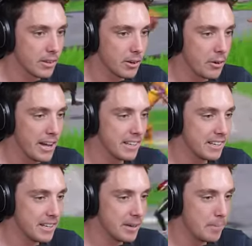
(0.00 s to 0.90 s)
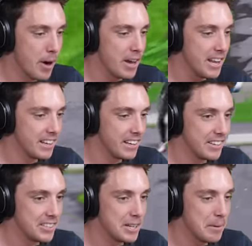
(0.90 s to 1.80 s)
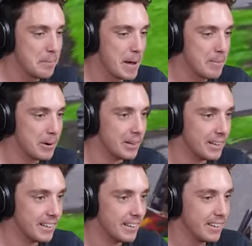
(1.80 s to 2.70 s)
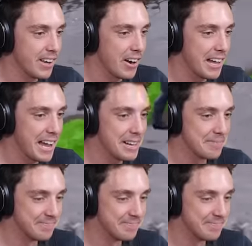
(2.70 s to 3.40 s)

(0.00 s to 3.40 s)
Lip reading: Quick, Bodie, there's so many people. You gotta get them.